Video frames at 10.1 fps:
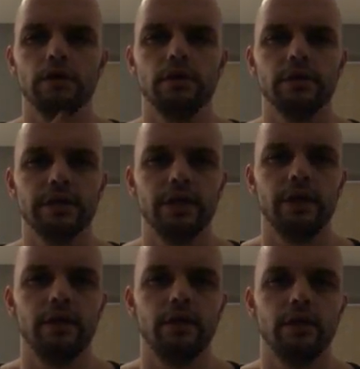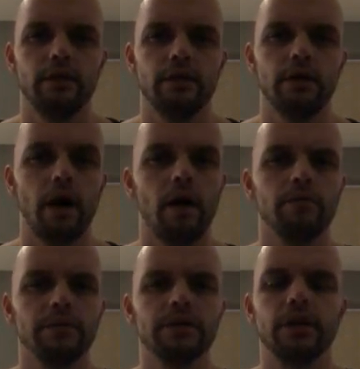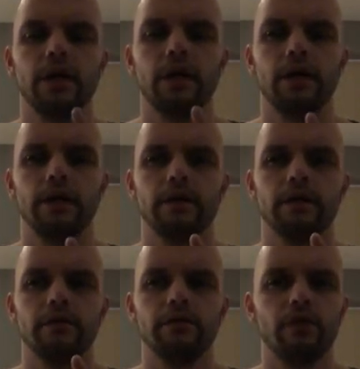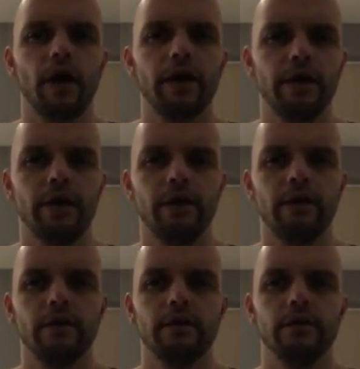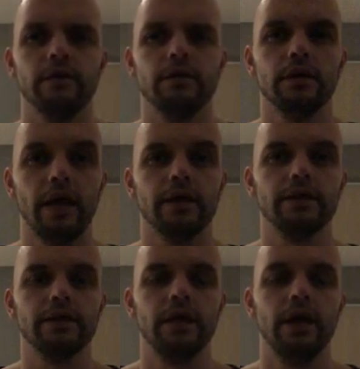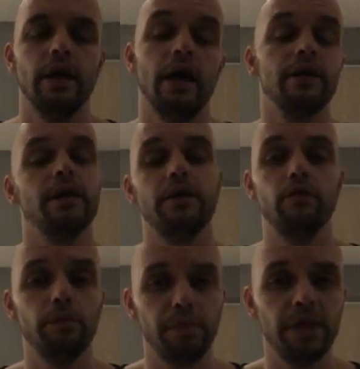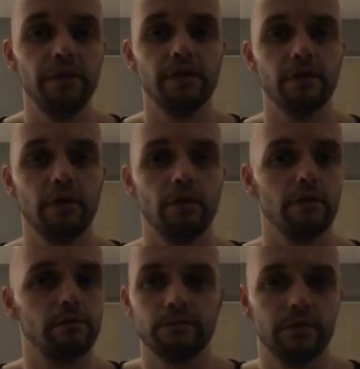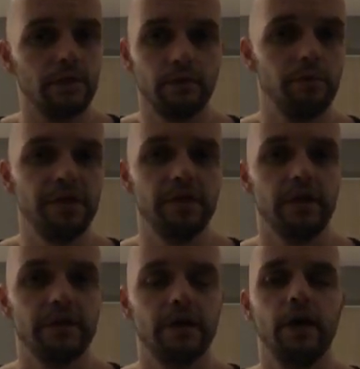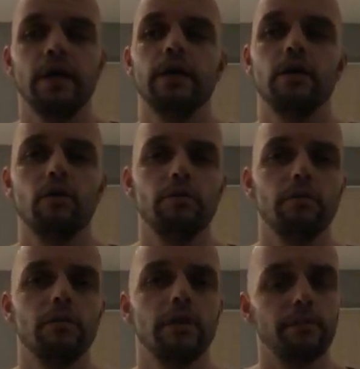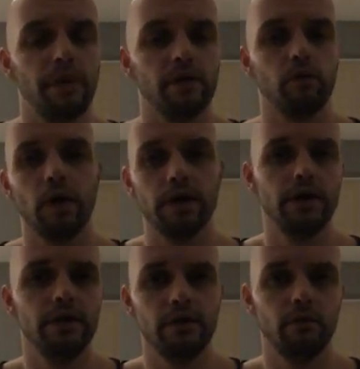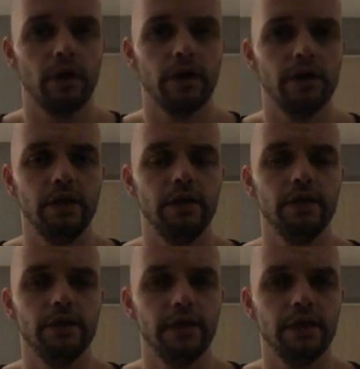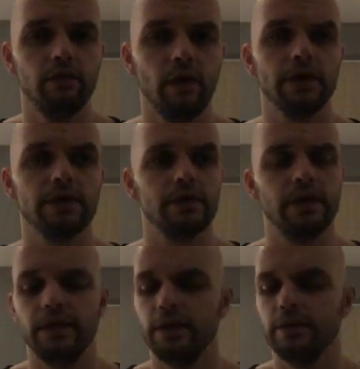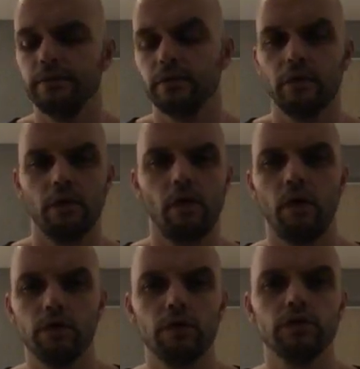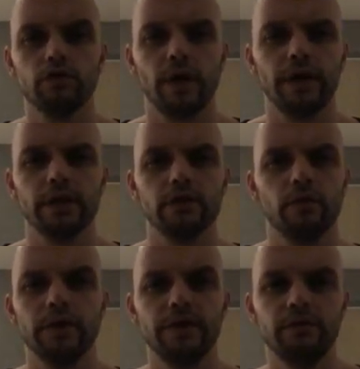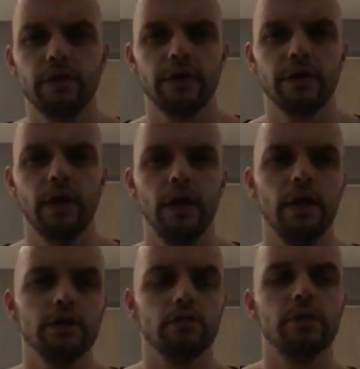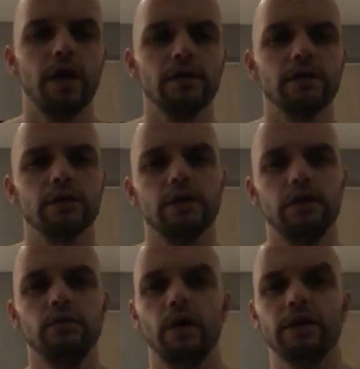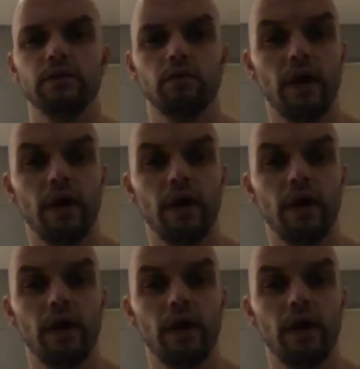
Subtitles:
Thursday arms, and Friday legs, and then he repeat that, you know. But what he did was that all those trainings were different. Sometimes he went